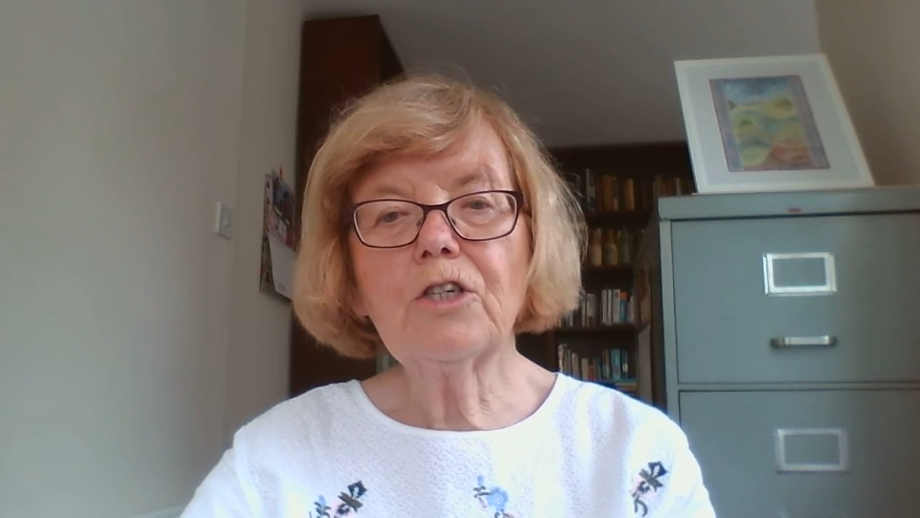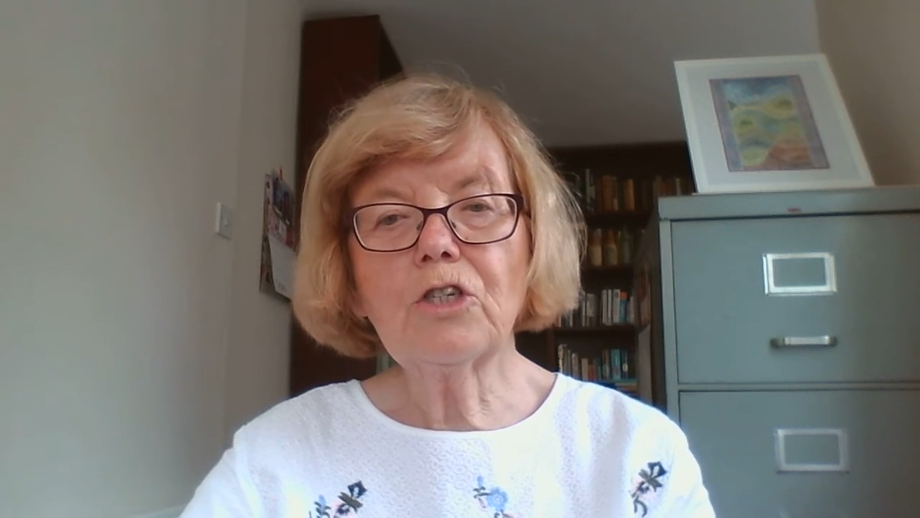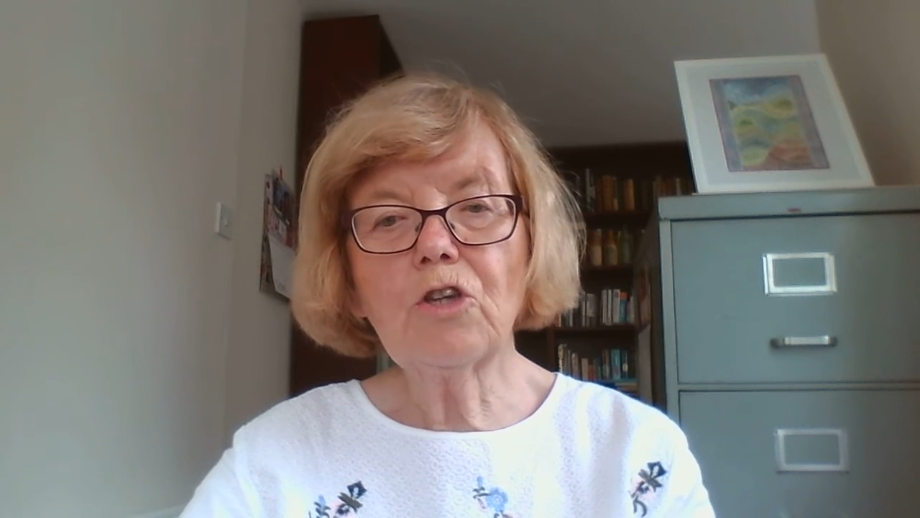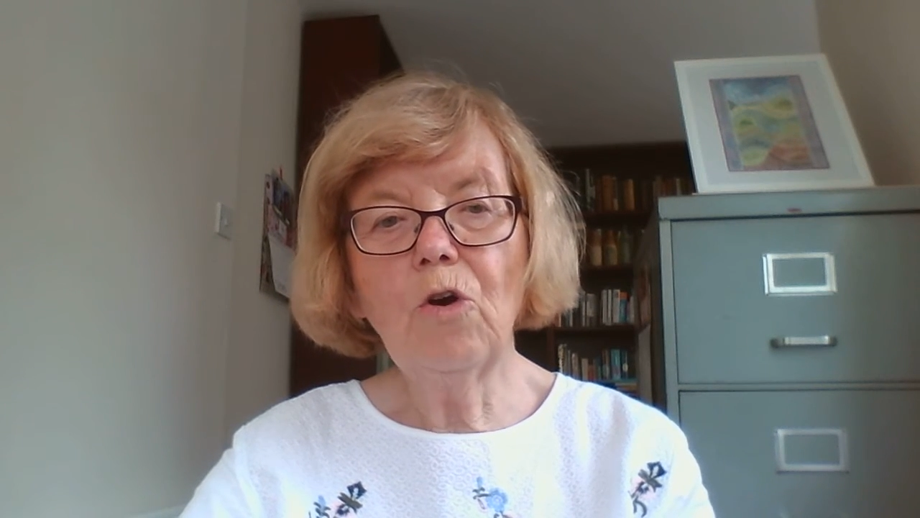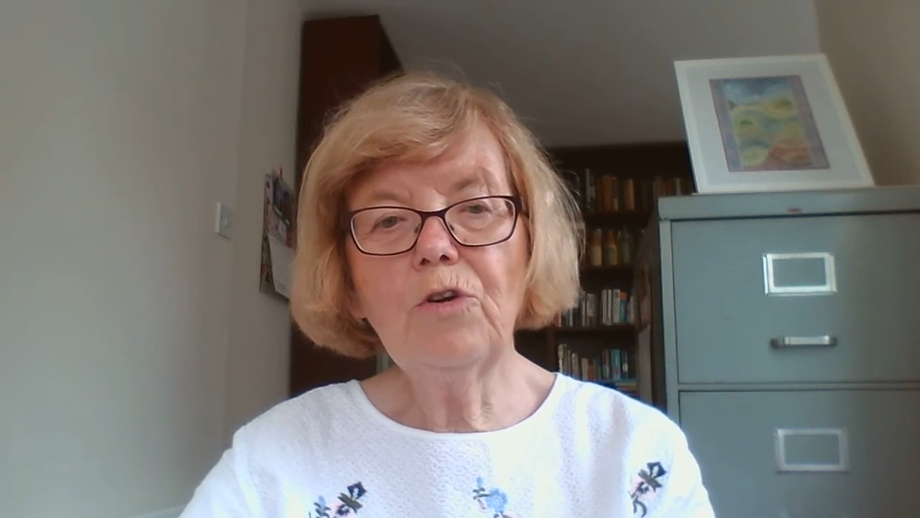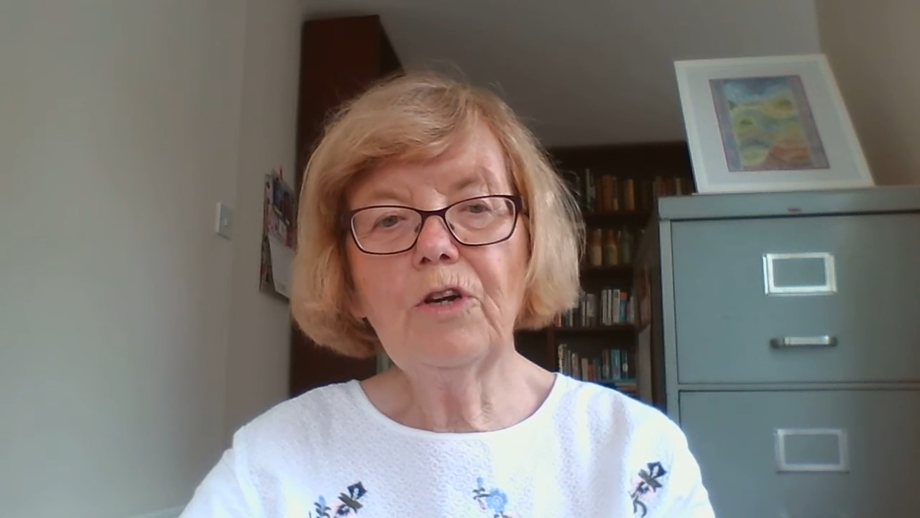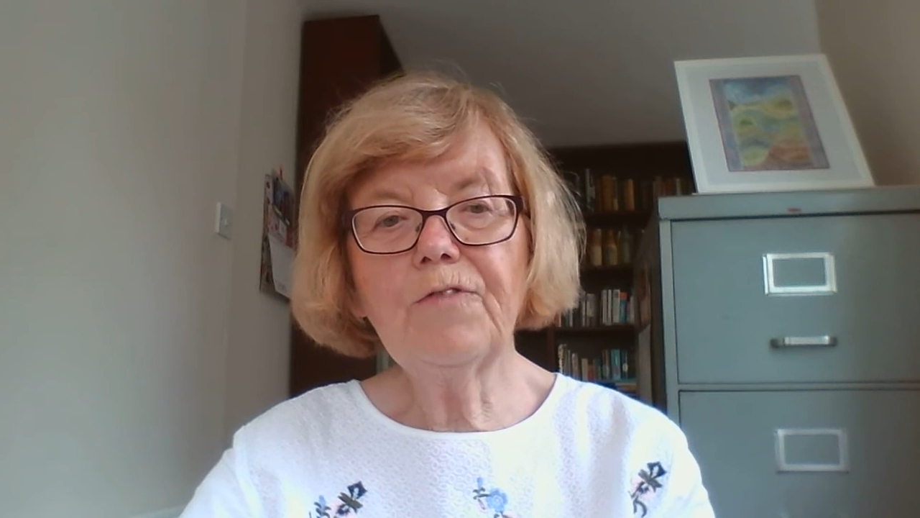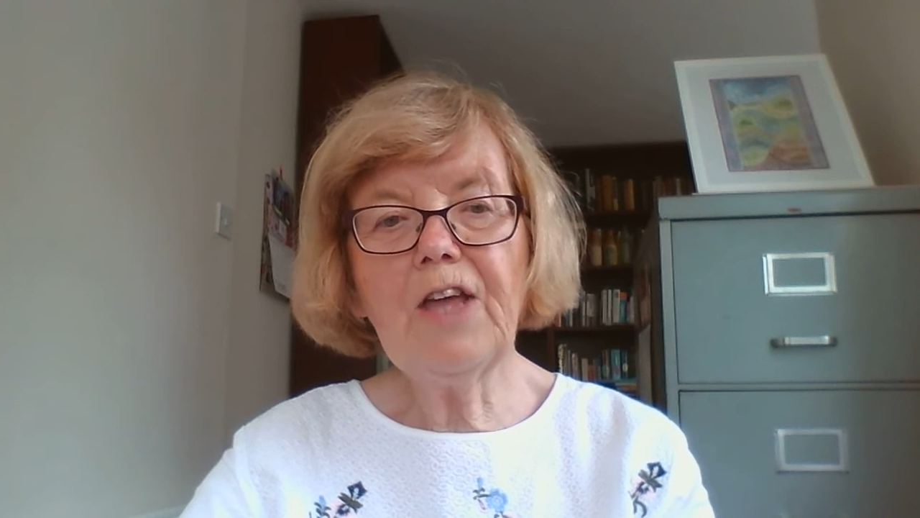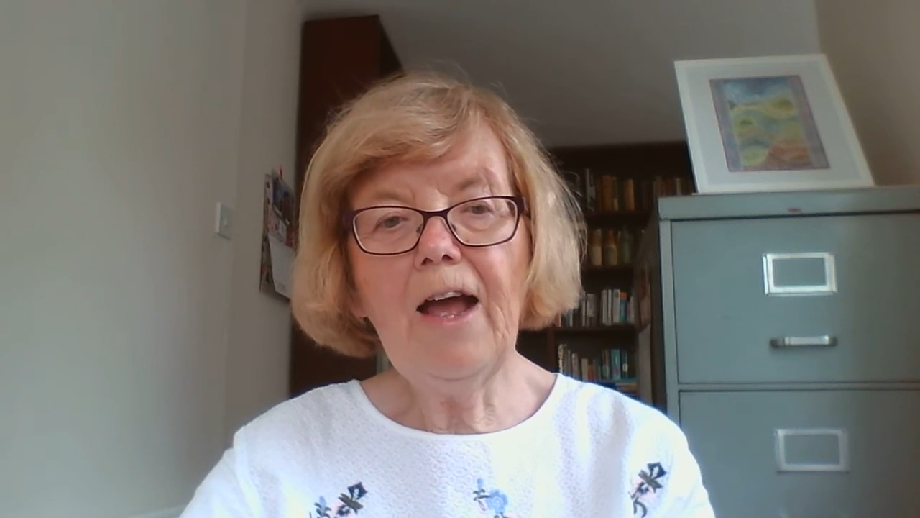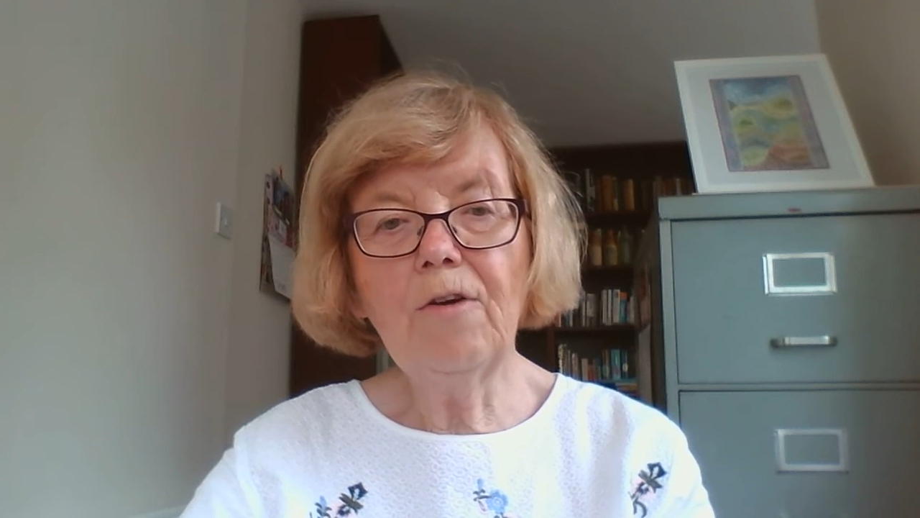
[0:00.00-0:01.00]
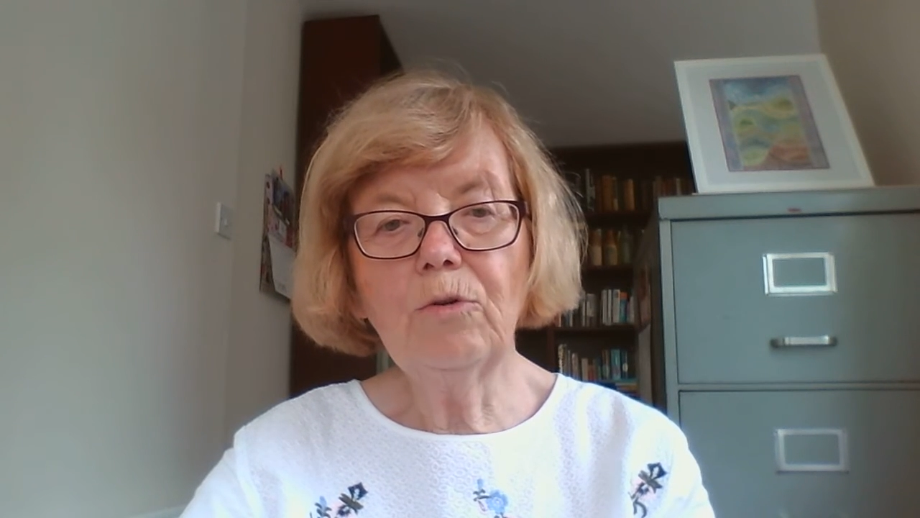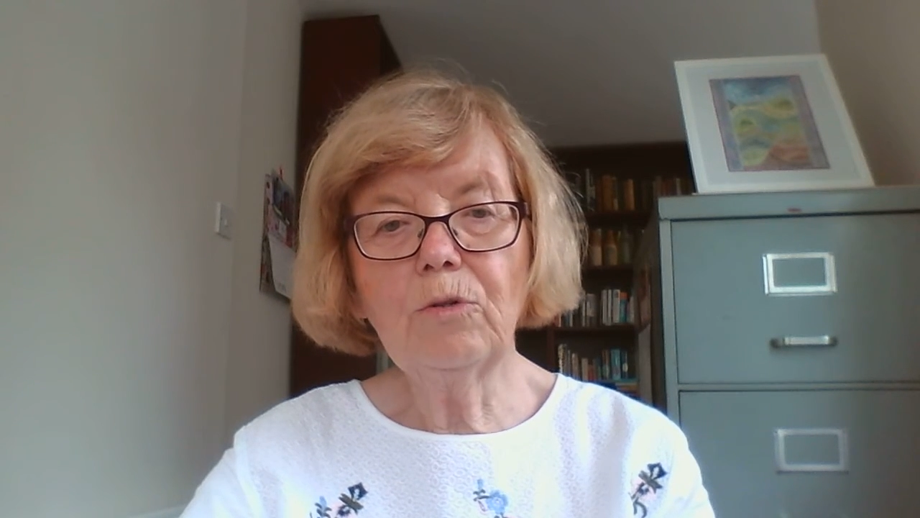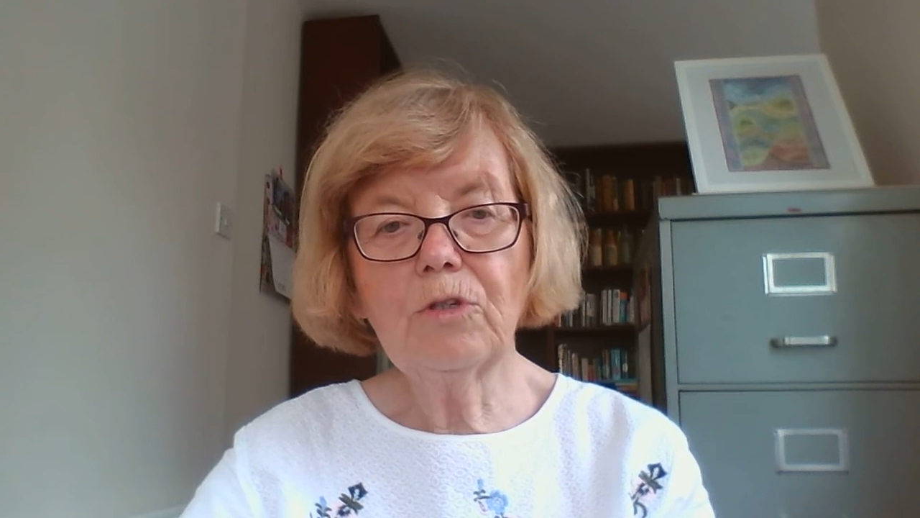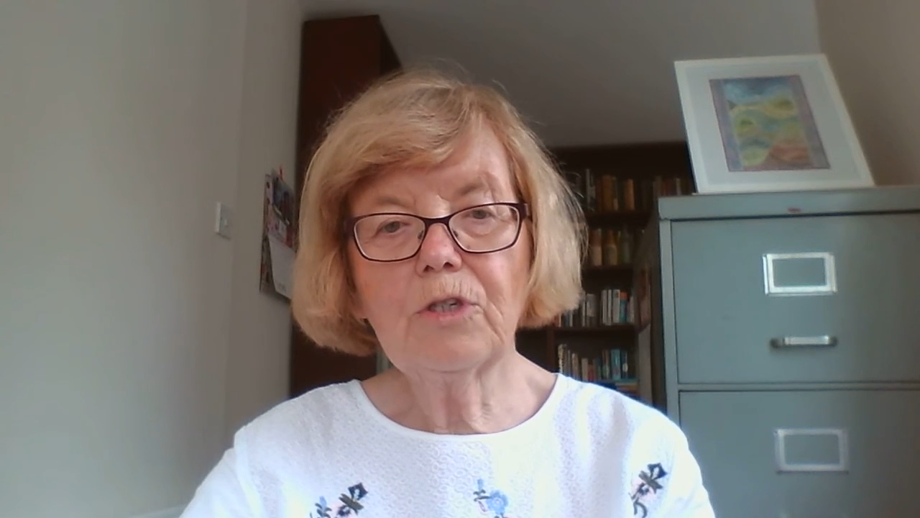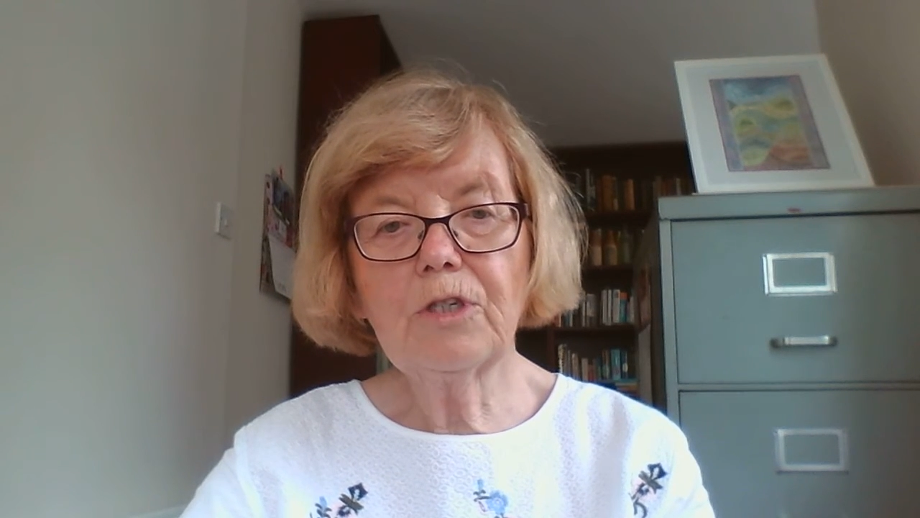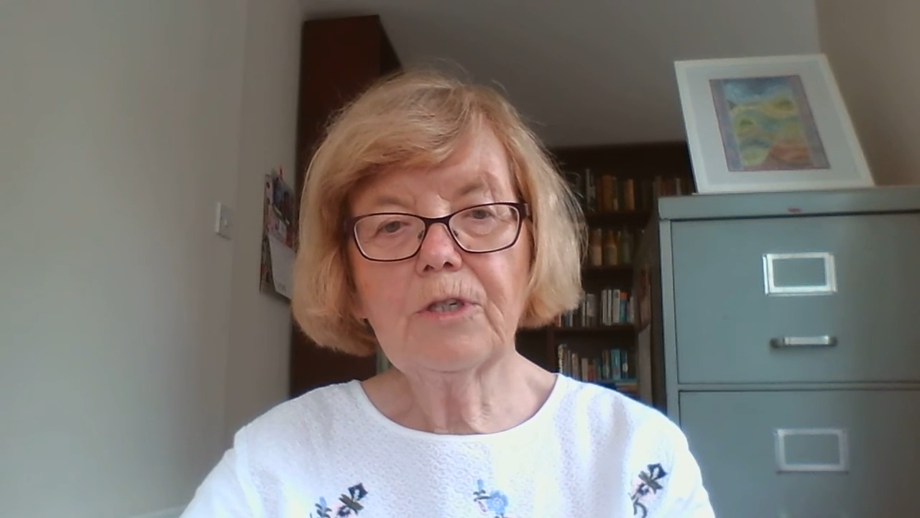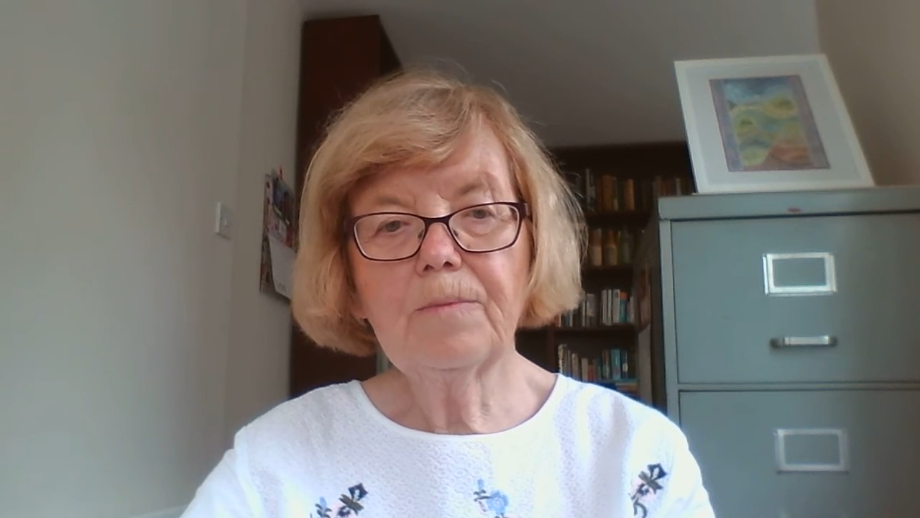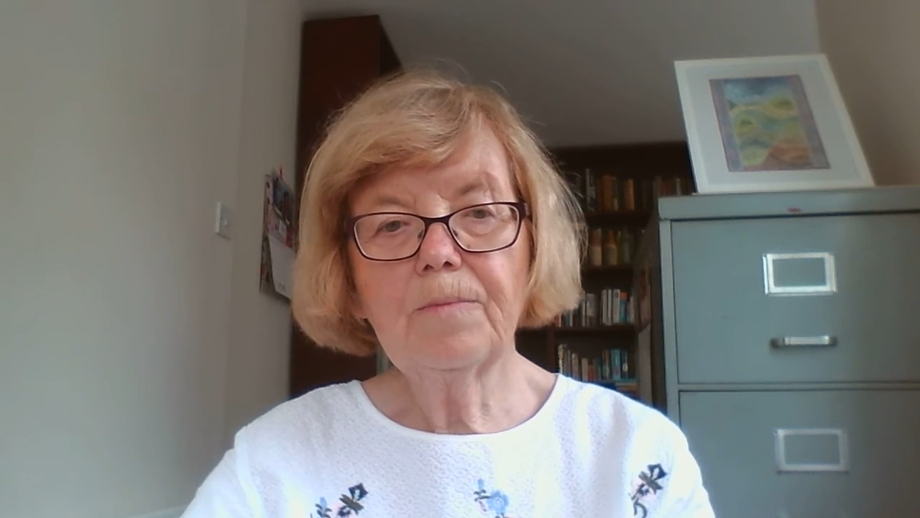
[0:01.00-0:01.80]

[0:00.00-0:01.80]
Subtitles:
Song of the Heralds.